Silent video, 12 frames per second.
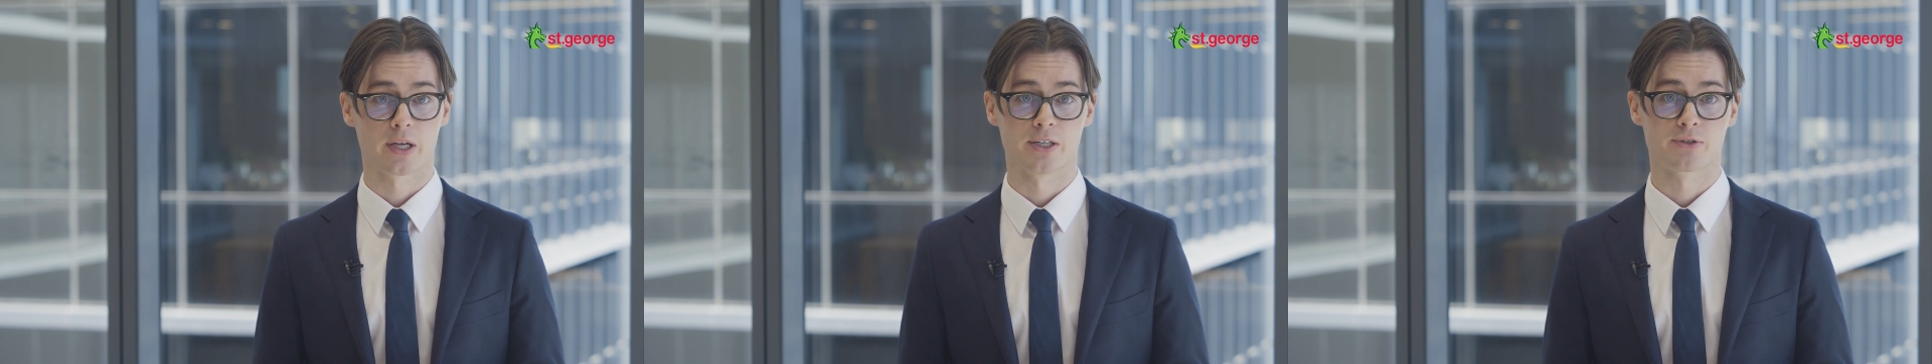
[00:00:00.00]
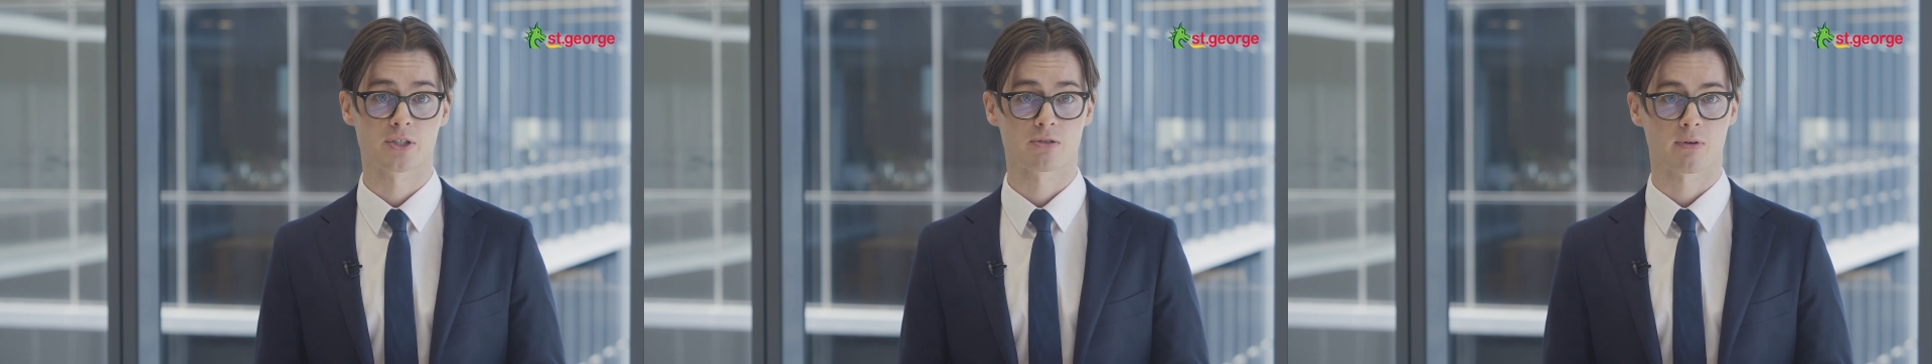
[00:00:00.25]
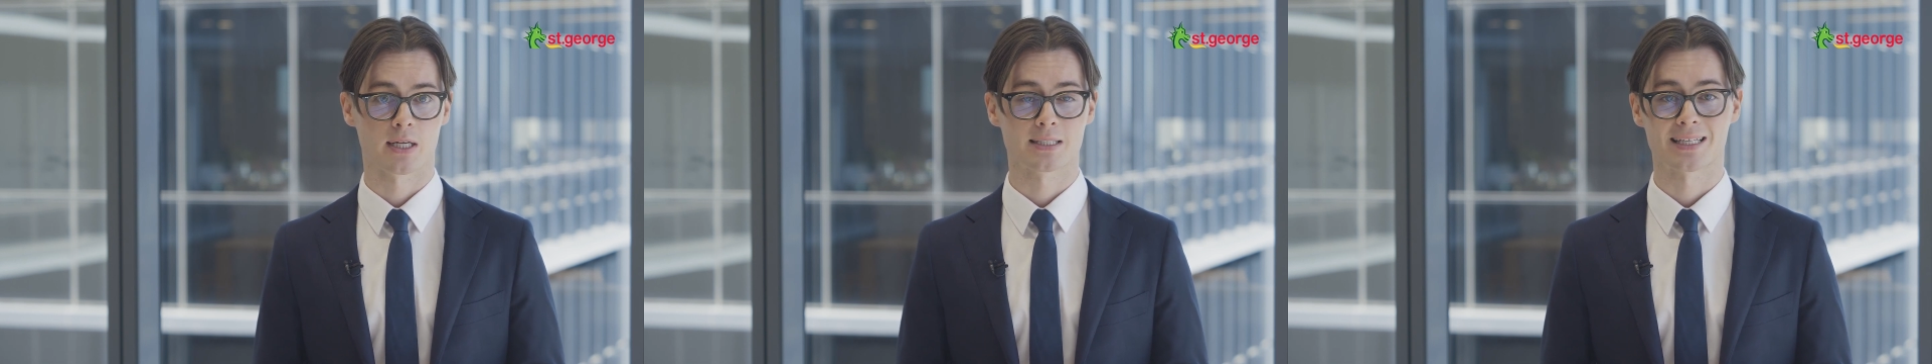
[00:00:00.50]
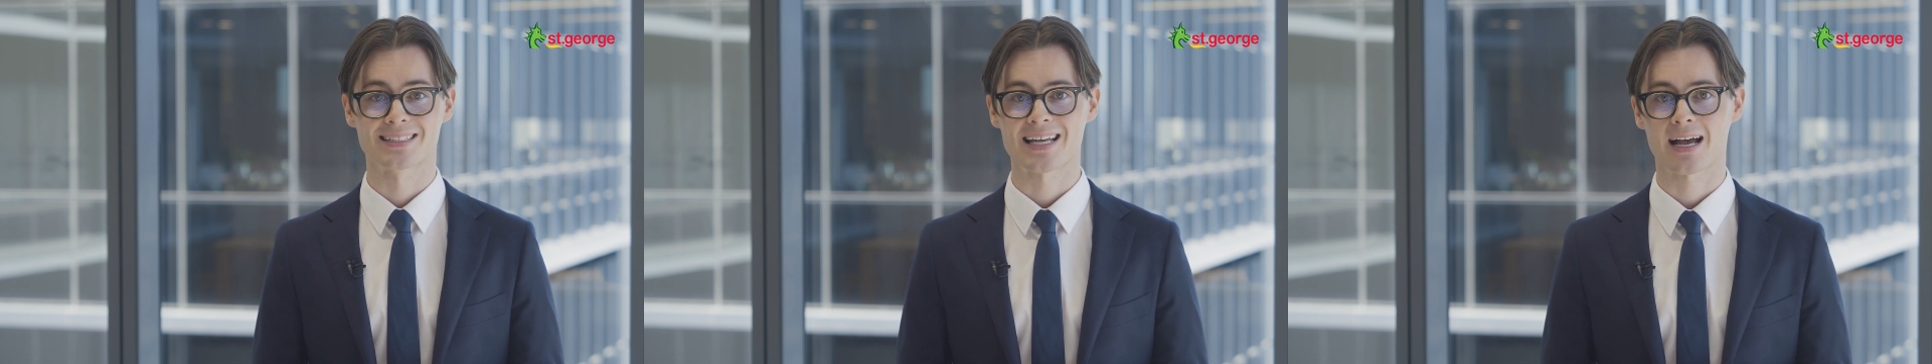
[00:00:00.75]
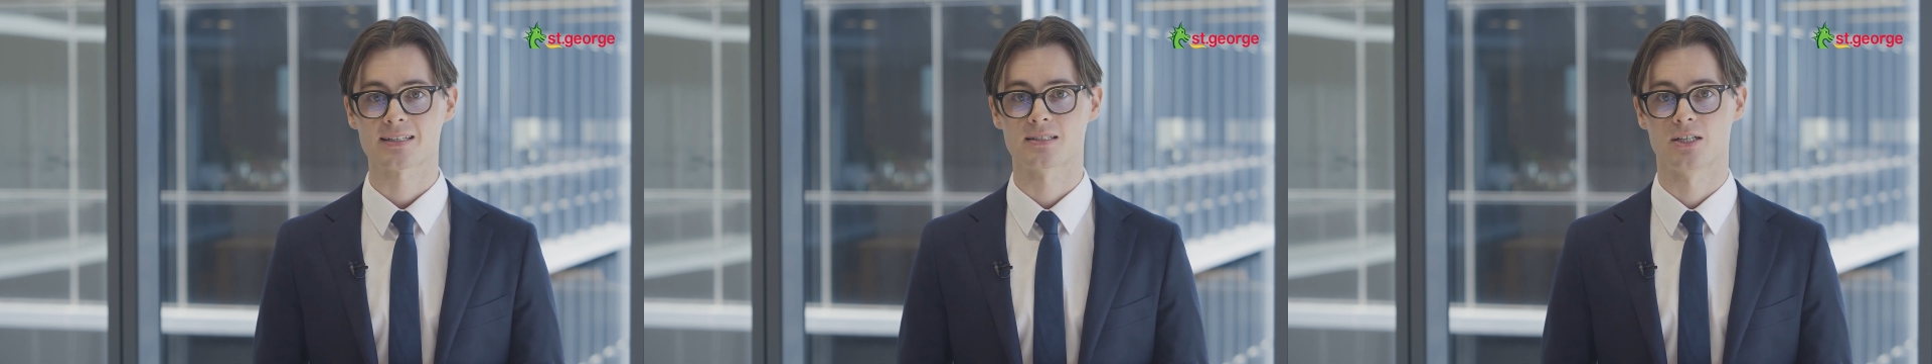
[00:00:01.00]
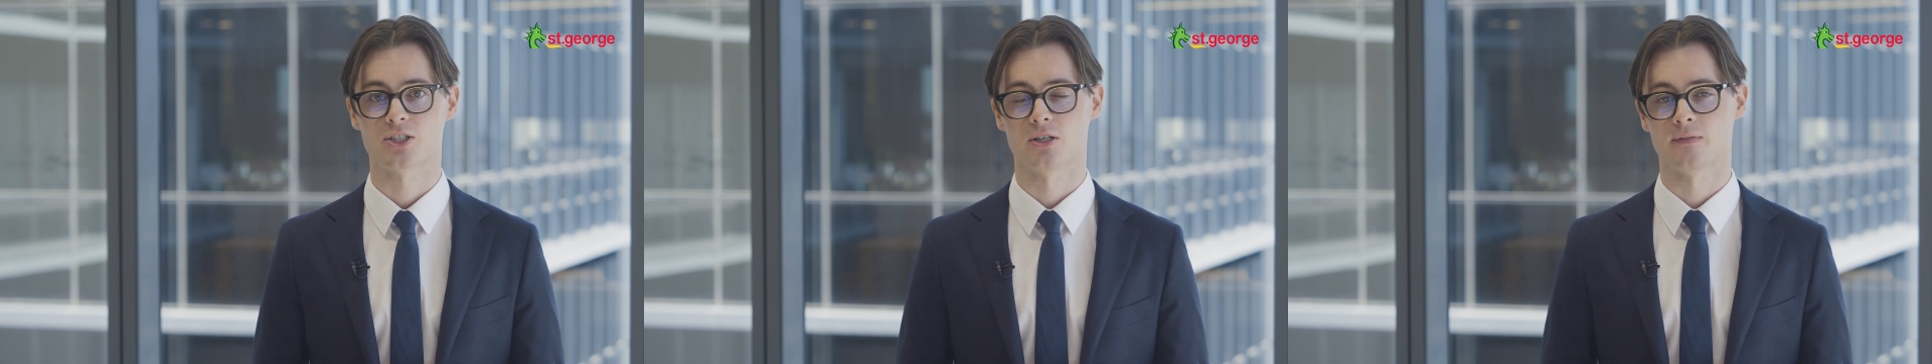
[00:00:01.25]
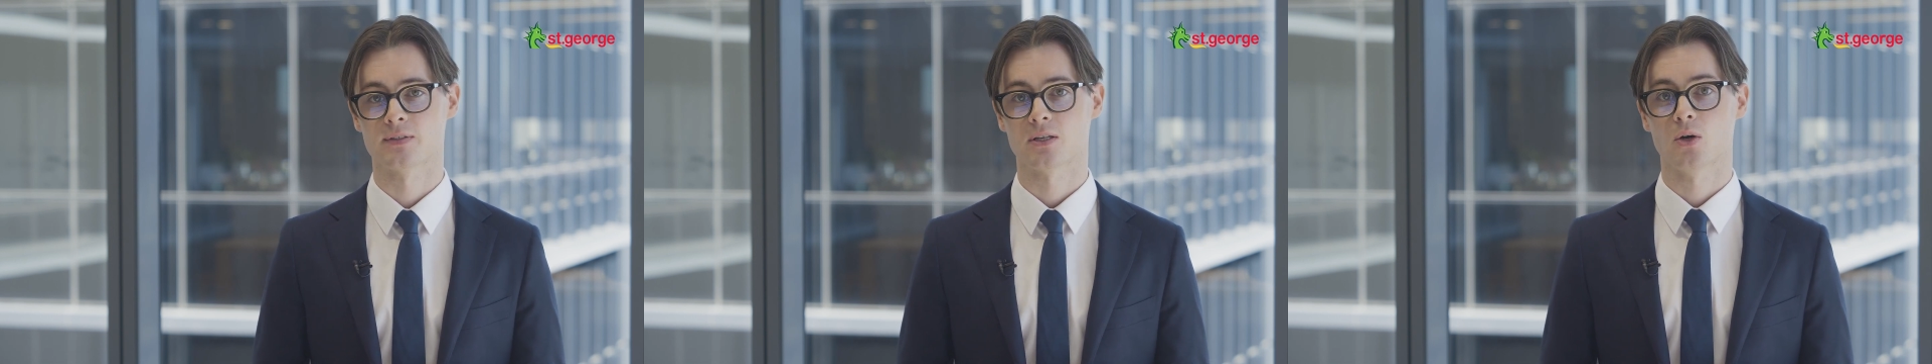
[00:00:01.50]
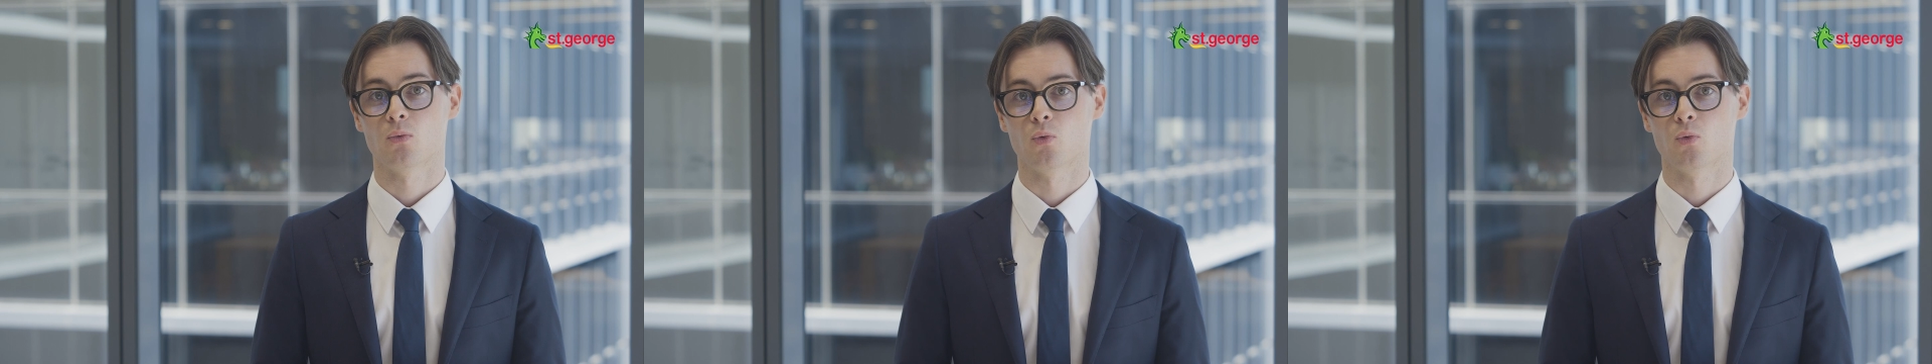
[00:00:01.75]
interest rates and tax initiatives